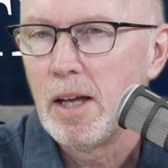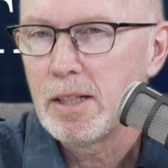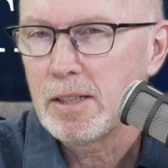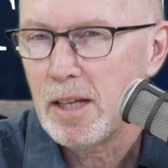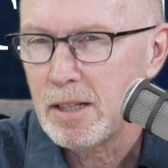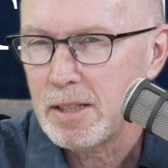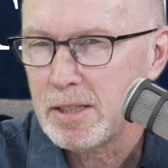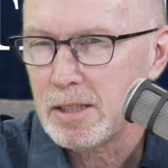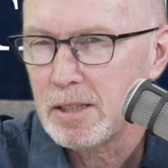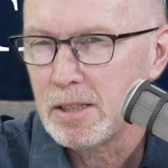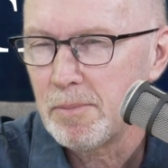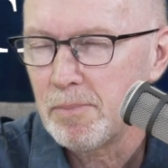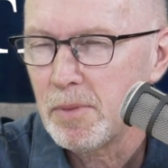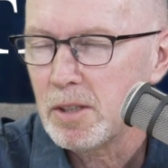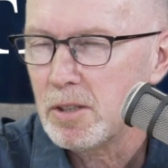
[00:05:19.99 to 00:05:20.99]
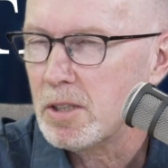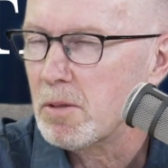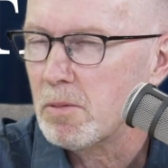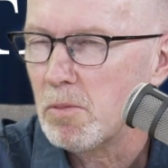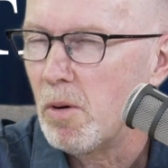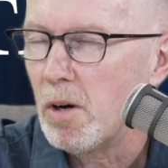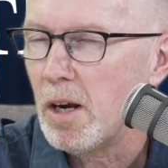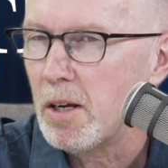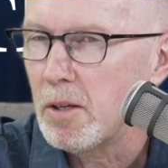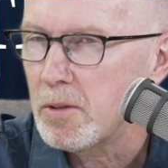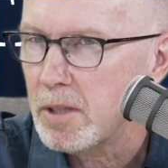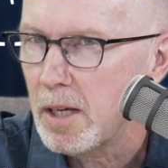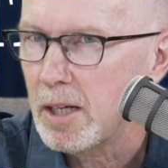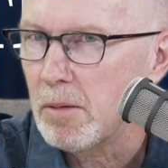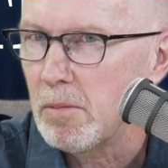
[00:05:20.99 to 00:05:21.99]
Tell us, just what are you
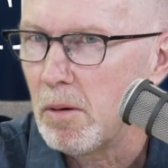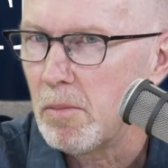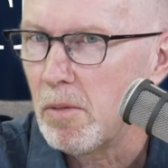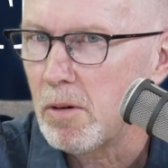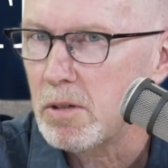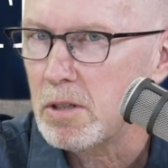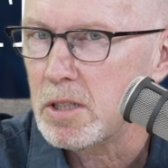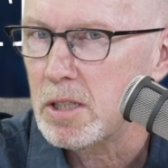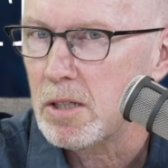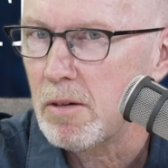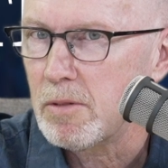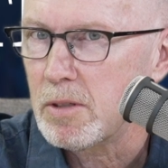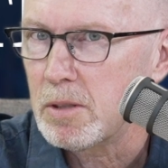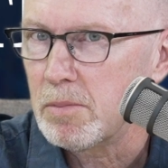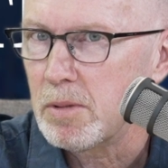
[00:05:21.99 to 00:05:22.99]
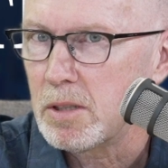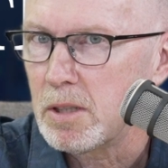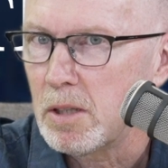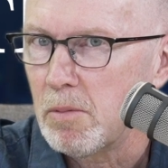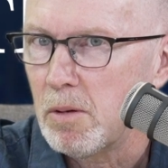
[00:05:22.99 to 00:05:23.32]
saying about mortgage serviceability?